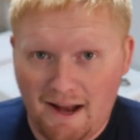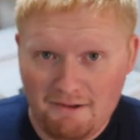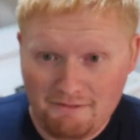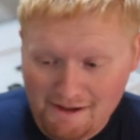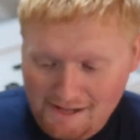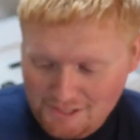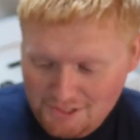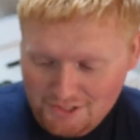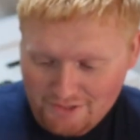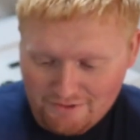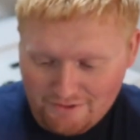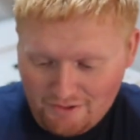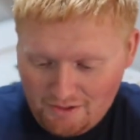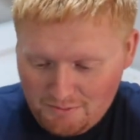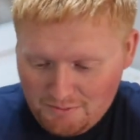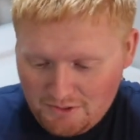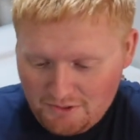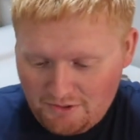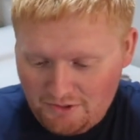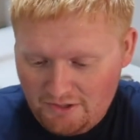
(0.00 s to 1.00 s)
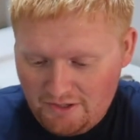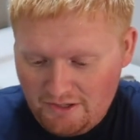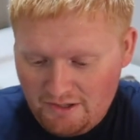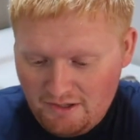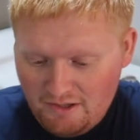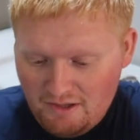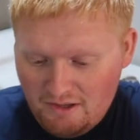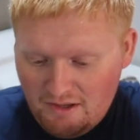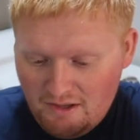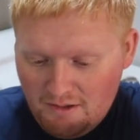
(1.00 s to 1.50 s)
directions, so I'm just
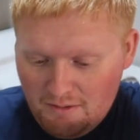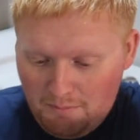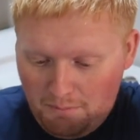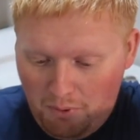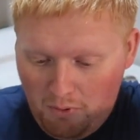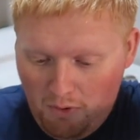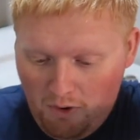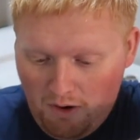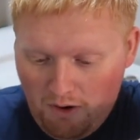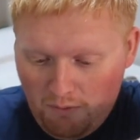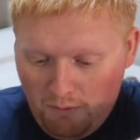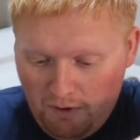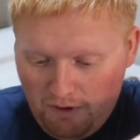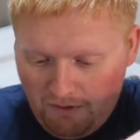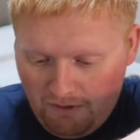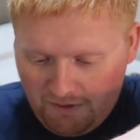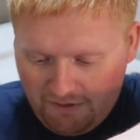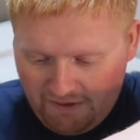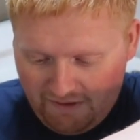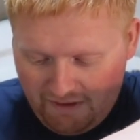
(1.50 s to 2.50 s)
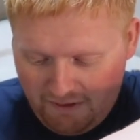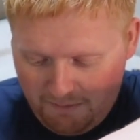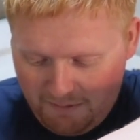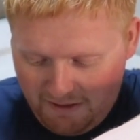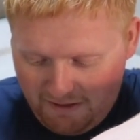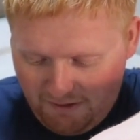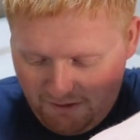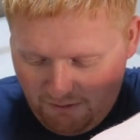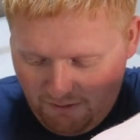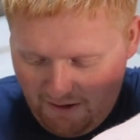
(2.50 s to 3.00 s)
gonna pour what looks like to
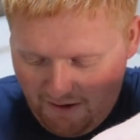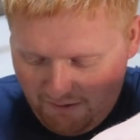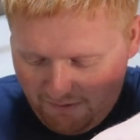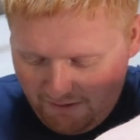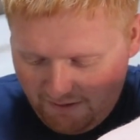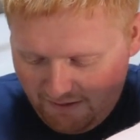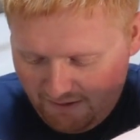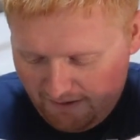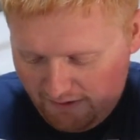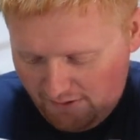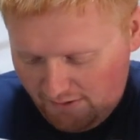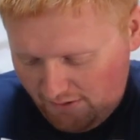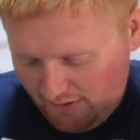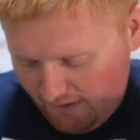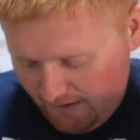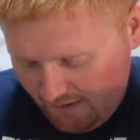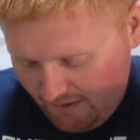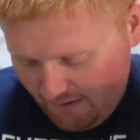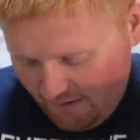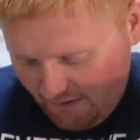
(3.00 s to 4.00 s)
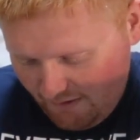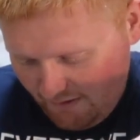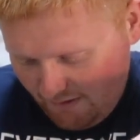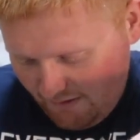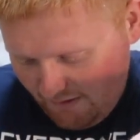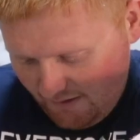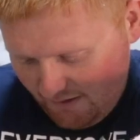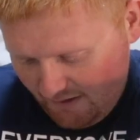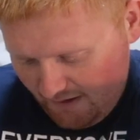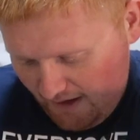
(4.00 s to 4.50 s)
be two ounces.
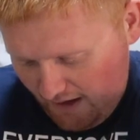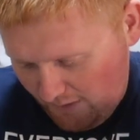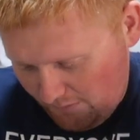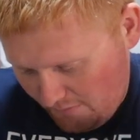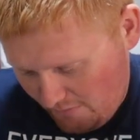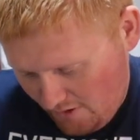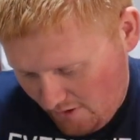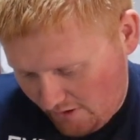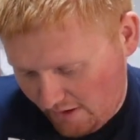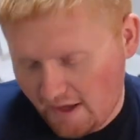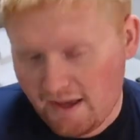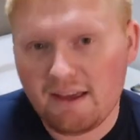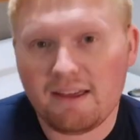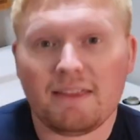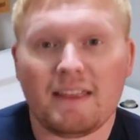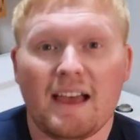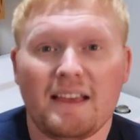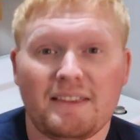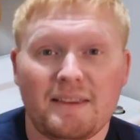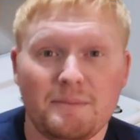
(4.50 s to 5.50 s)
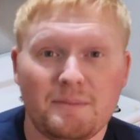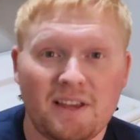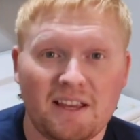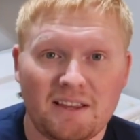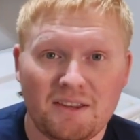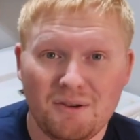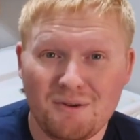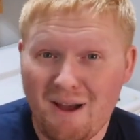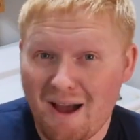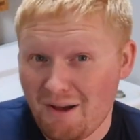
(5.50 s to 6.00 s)
Yep, okay, that seems
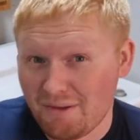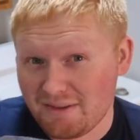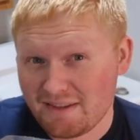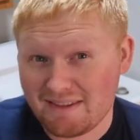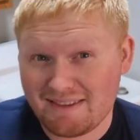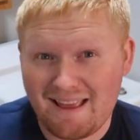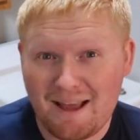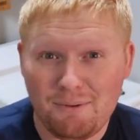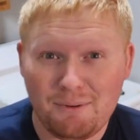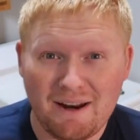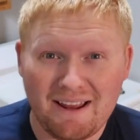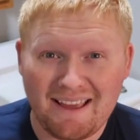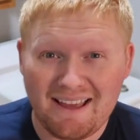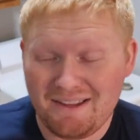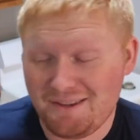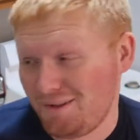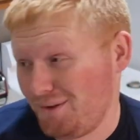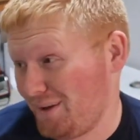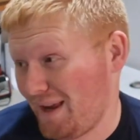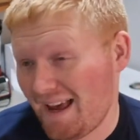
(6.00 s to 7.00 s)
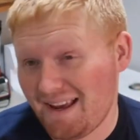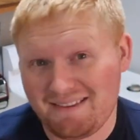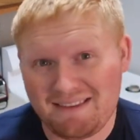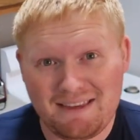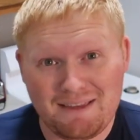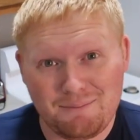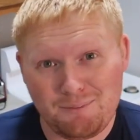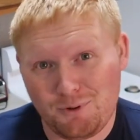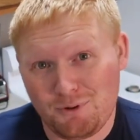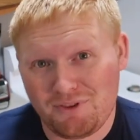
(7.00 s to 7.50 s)
like two ounces. Now what I gotta do next
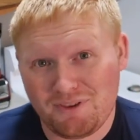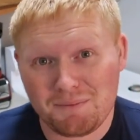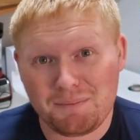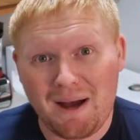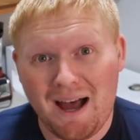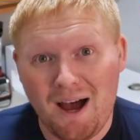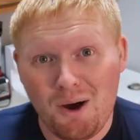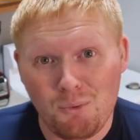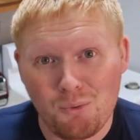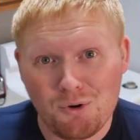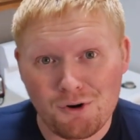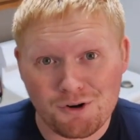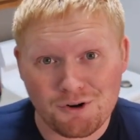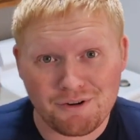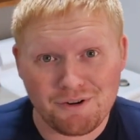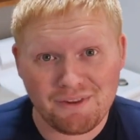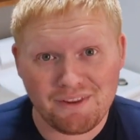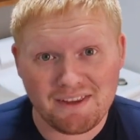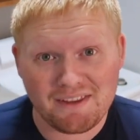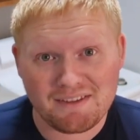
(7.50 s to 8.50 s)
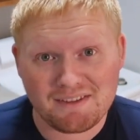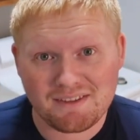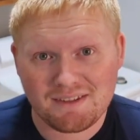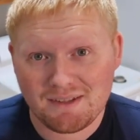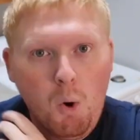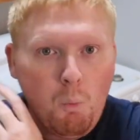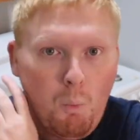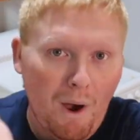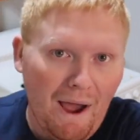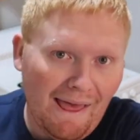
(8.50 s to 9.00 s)
is put some hot water in this.
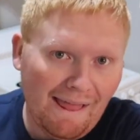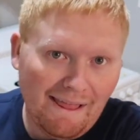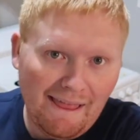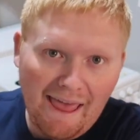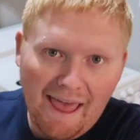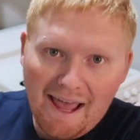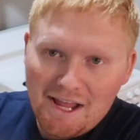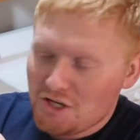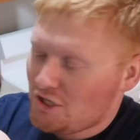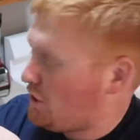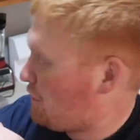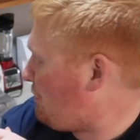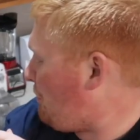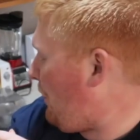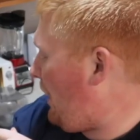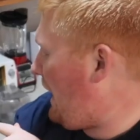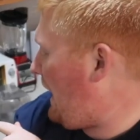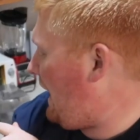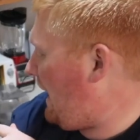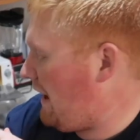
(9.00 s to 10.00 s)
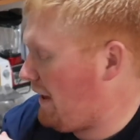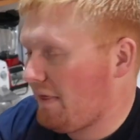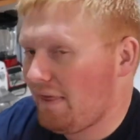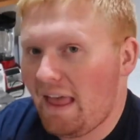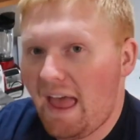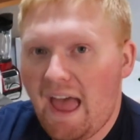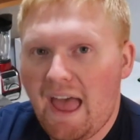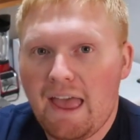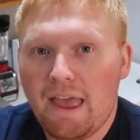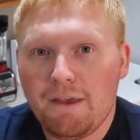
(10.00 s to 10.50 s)
While I actually wait on
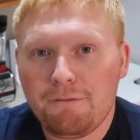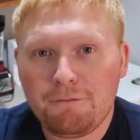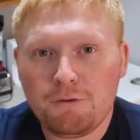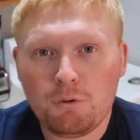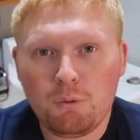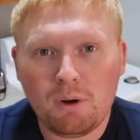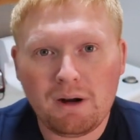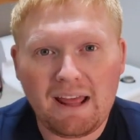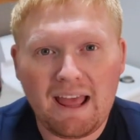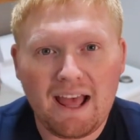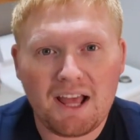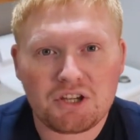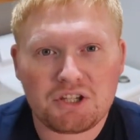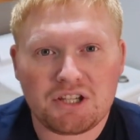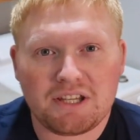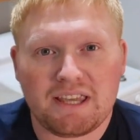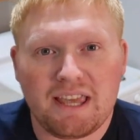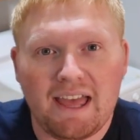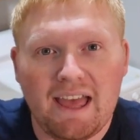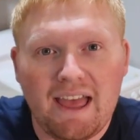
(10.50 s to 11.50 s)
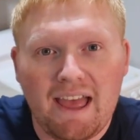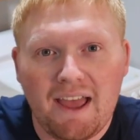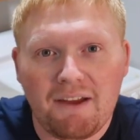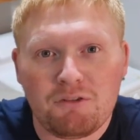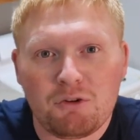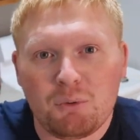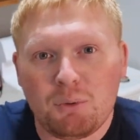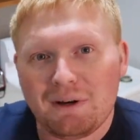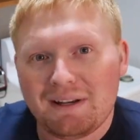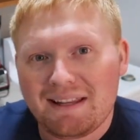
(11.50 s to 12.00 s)
that, if you wanna actually get
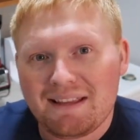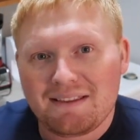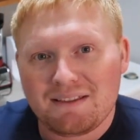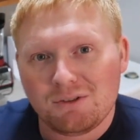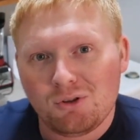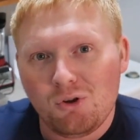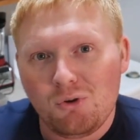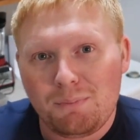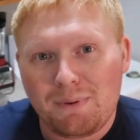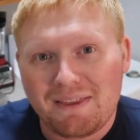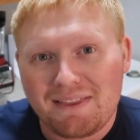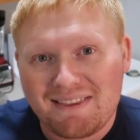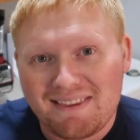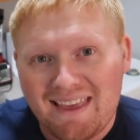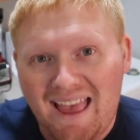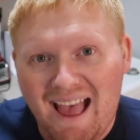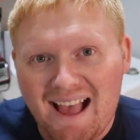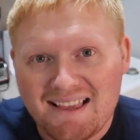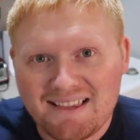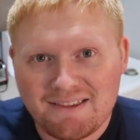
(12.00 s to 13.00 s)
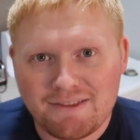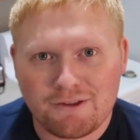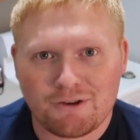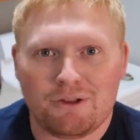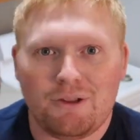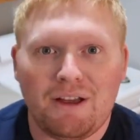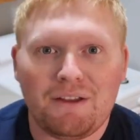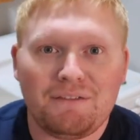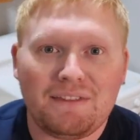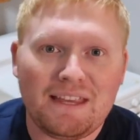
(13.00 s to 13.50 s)
Everyone Needs a Little Bit Saxton in
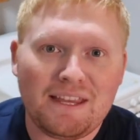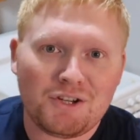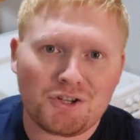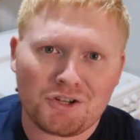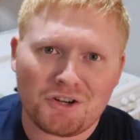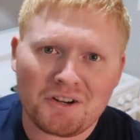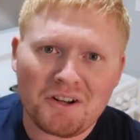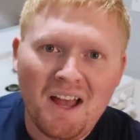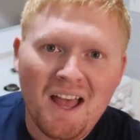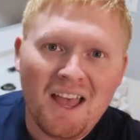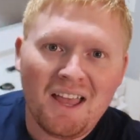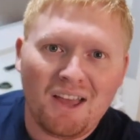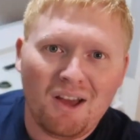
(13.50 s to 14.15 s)
their life t-shirt,